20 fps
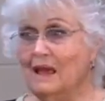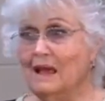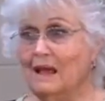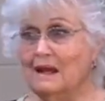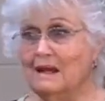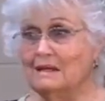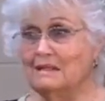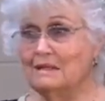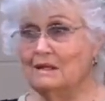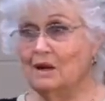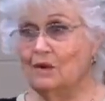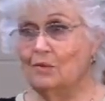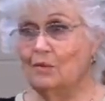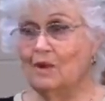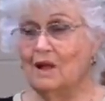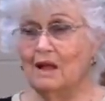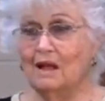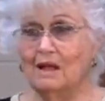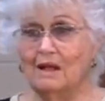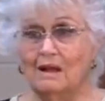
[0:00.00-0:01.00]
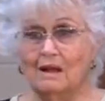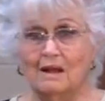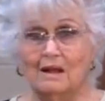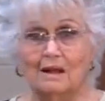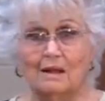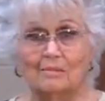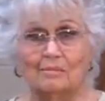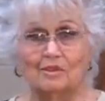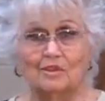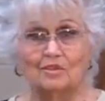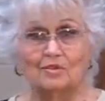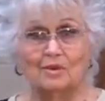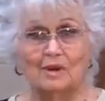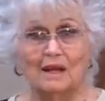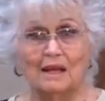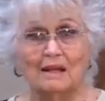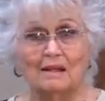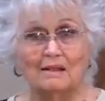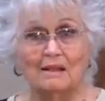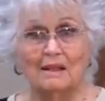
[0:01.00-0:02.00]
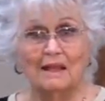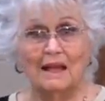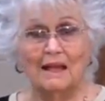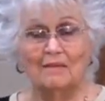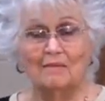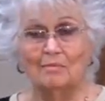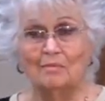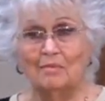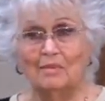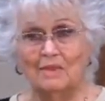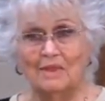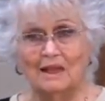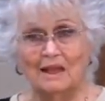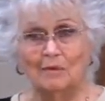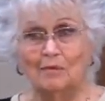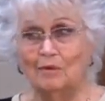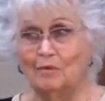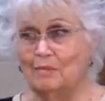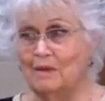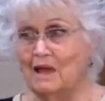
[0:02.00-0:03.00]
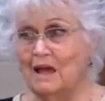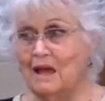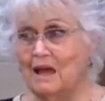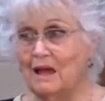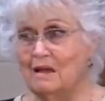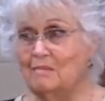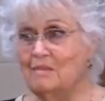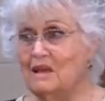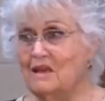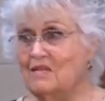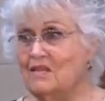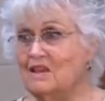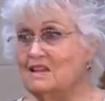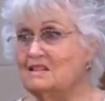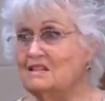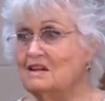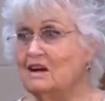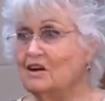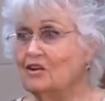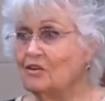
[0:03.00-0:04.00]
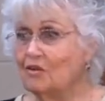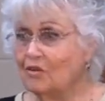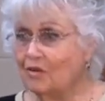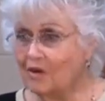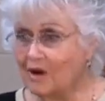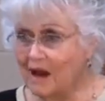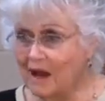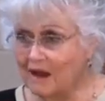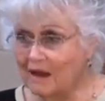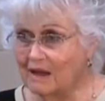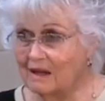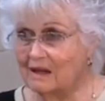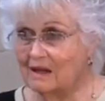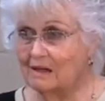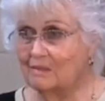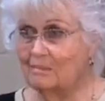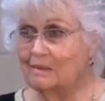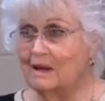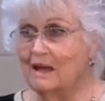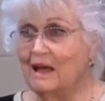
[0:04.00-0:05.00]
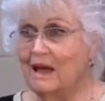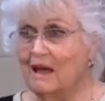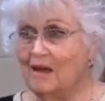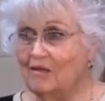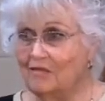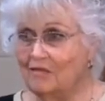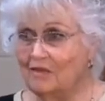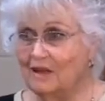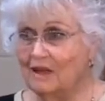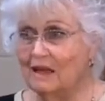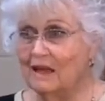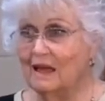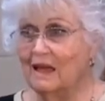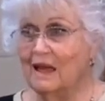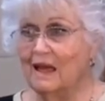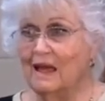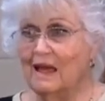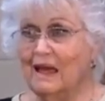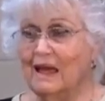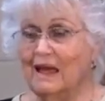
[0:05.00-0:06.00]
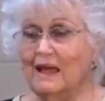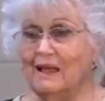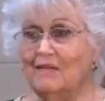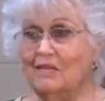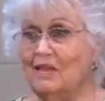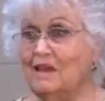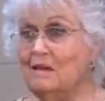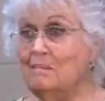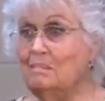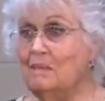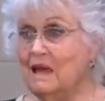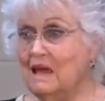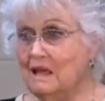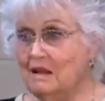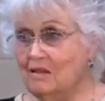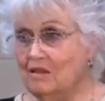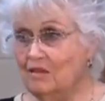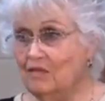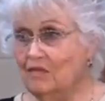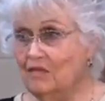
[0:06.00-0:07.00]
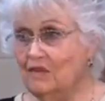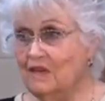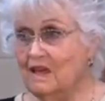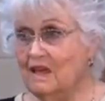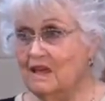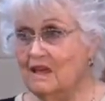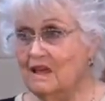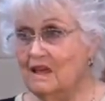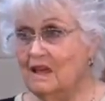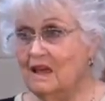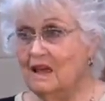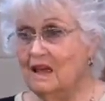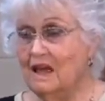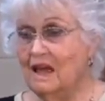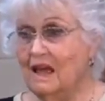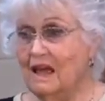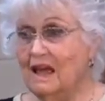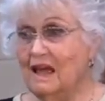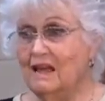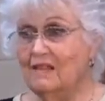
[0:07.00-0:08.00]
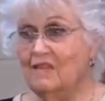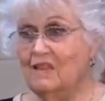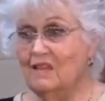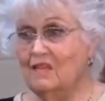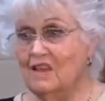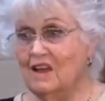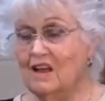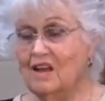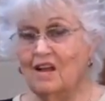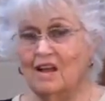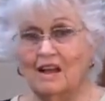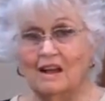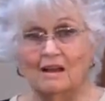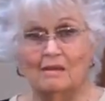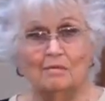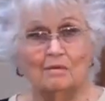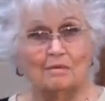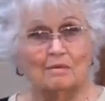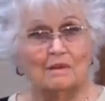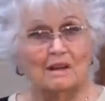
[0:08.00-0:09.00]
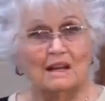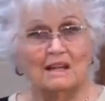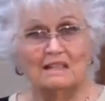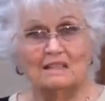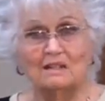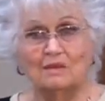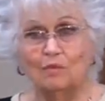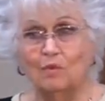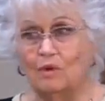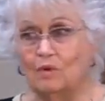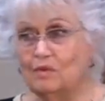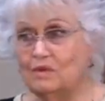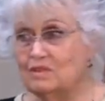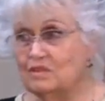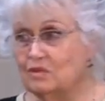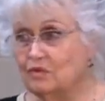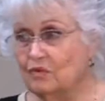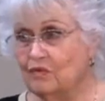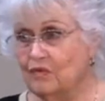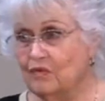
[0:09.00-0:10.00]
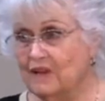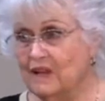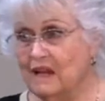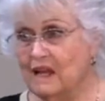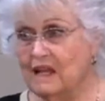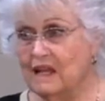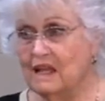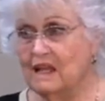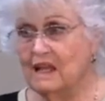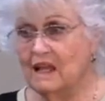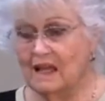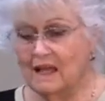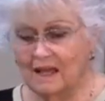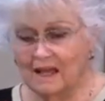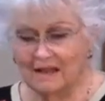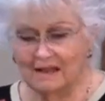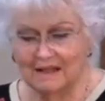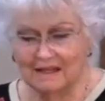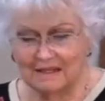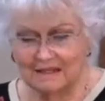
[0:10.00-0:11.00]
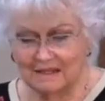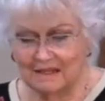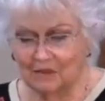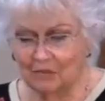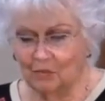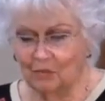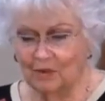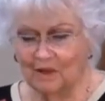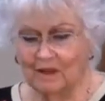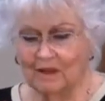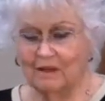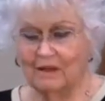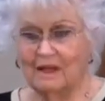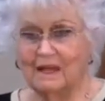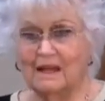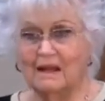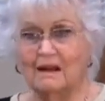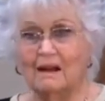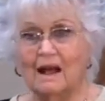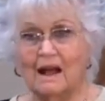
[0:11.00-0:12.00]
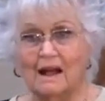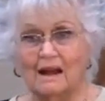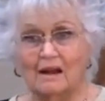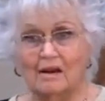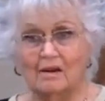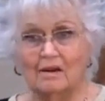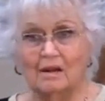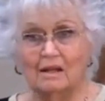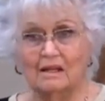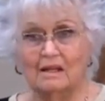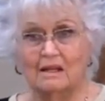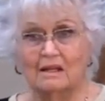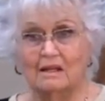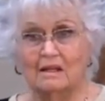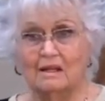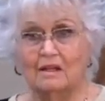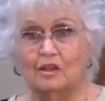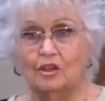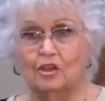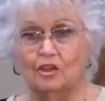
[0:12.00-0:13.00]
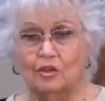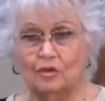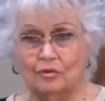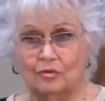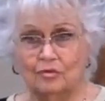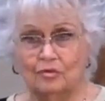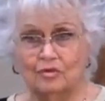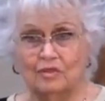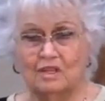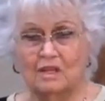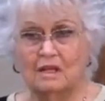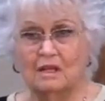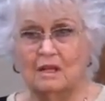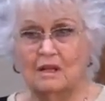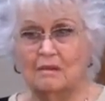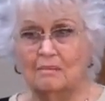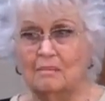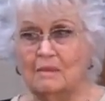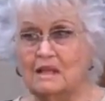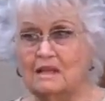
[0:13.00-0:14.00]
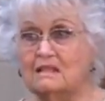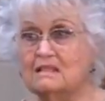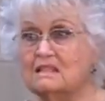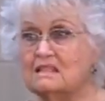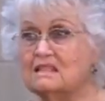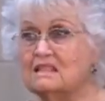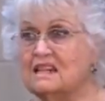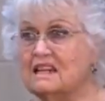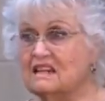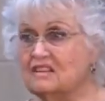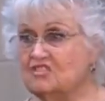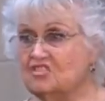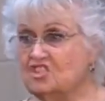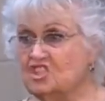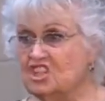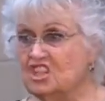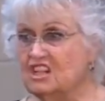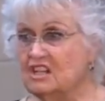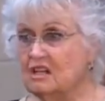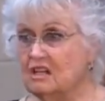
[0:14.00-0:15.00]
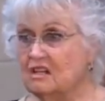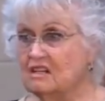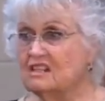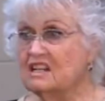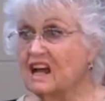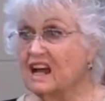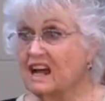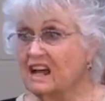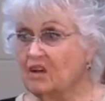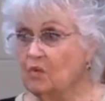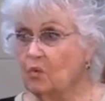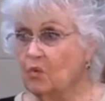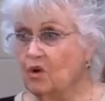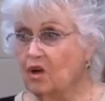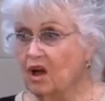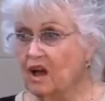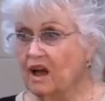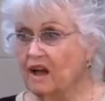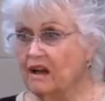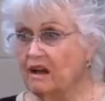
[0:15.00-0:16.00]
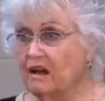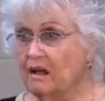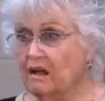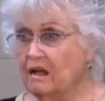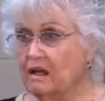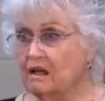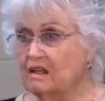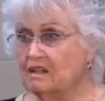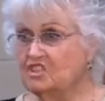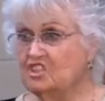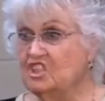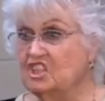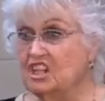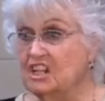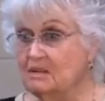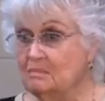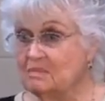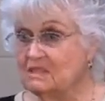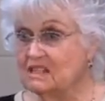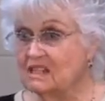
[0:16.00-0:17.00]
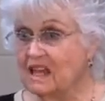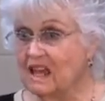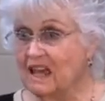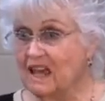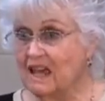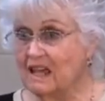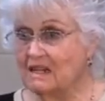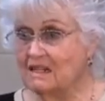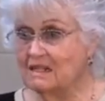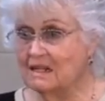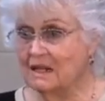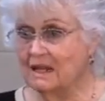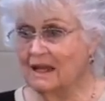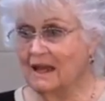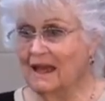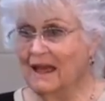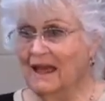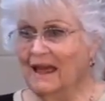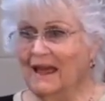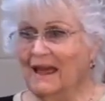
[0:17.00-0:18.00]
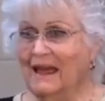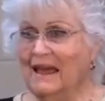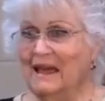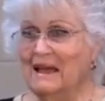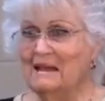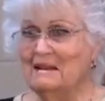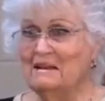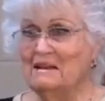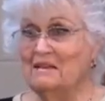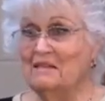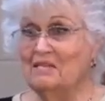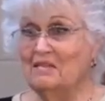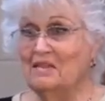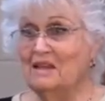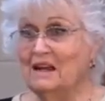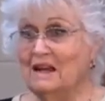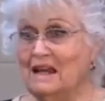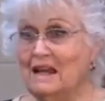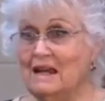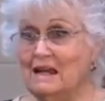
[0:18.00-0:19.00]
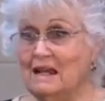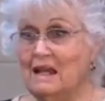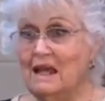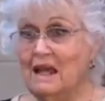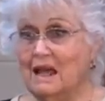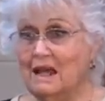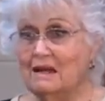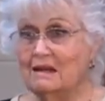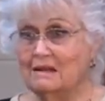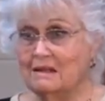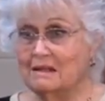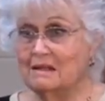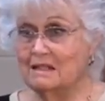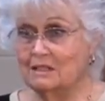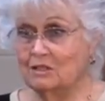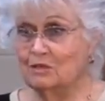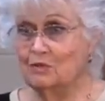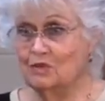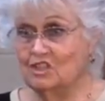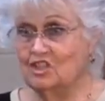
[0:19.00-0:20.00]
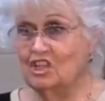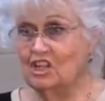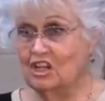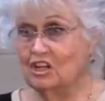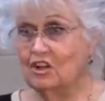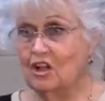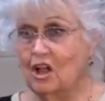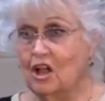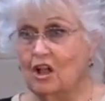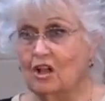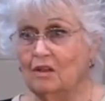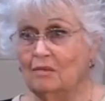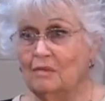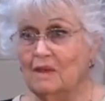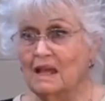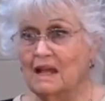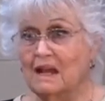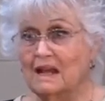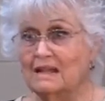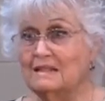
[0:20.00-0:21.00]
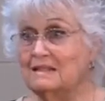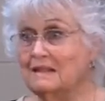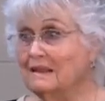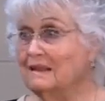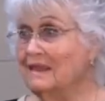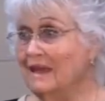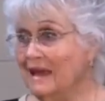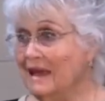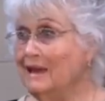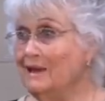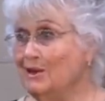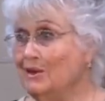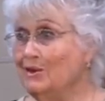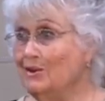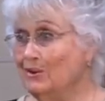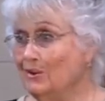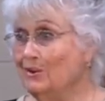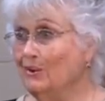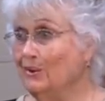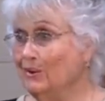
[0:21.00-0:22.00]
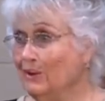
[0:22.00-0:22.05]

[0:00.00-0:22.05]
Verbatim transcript: And I started walking on up the trail. And they were behind me. And they started cracking up laughing. And they paid the fee. And then they caught up with me. And I said, what was so funny? And they said, well, in Ireland, cute means stingy, tightwad, cheapskate. And the lady had this one, she had called me, and I said, thank you.